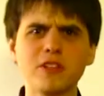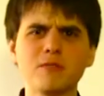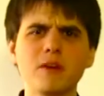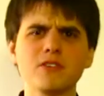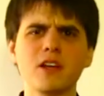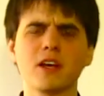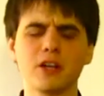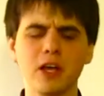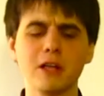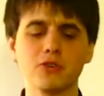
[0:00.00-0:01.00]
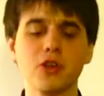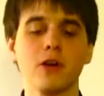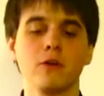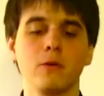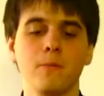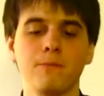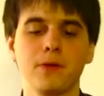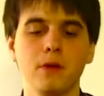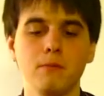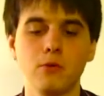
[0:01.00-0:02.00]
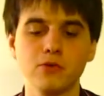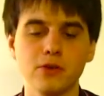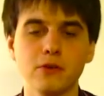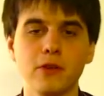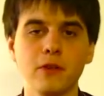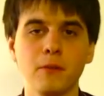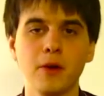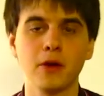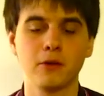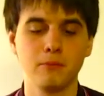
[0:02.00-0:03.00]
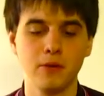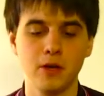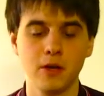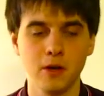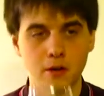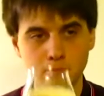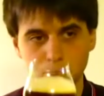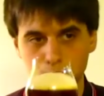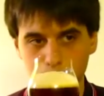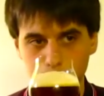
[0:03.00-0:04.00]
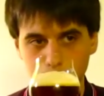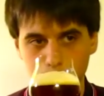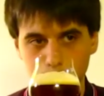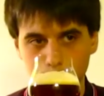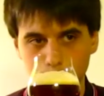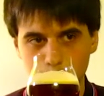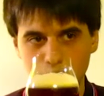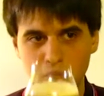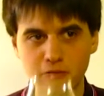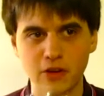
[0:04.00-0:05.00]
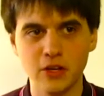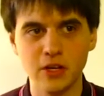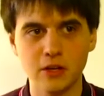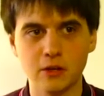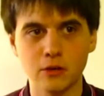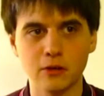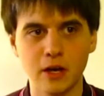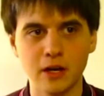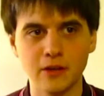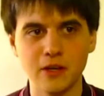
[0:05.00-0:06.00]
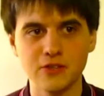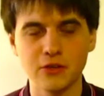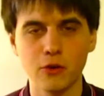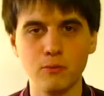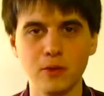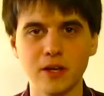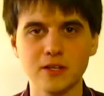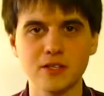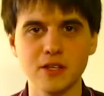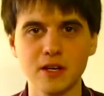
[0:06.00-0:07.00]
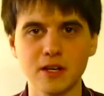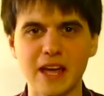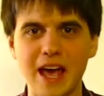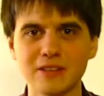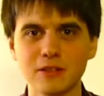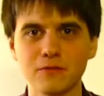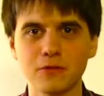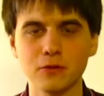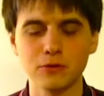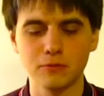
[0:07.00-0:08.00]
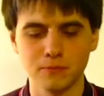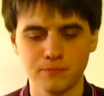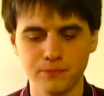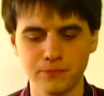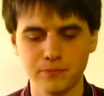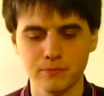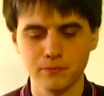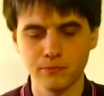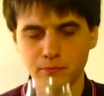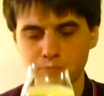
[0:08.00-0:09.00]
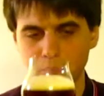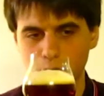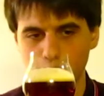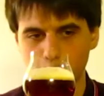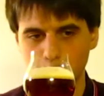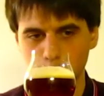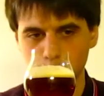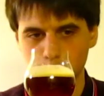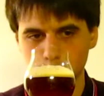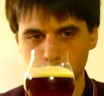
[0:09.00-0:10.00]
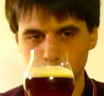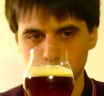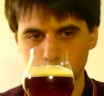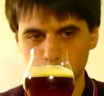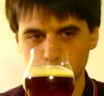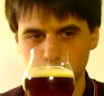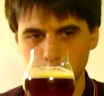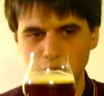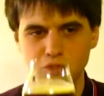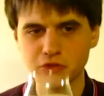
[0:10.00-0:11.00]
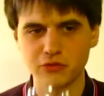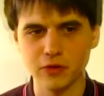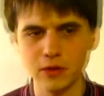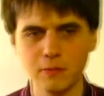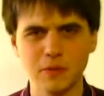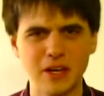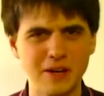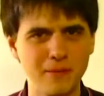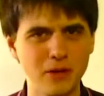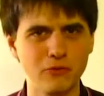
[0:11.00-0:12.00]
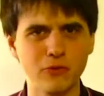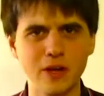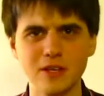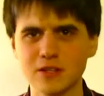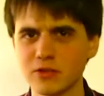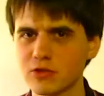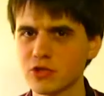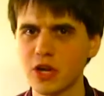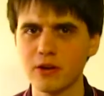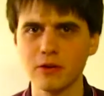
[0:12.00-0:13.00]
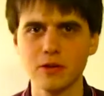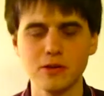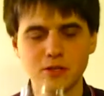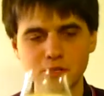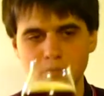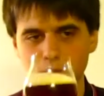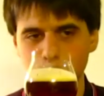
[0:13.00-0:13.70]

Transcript: smells like an English ale, more so than an American beer. It's got a very kind of nice and complex candied fruit aroma, which is fruit. Getting a bit of raisins, cherries,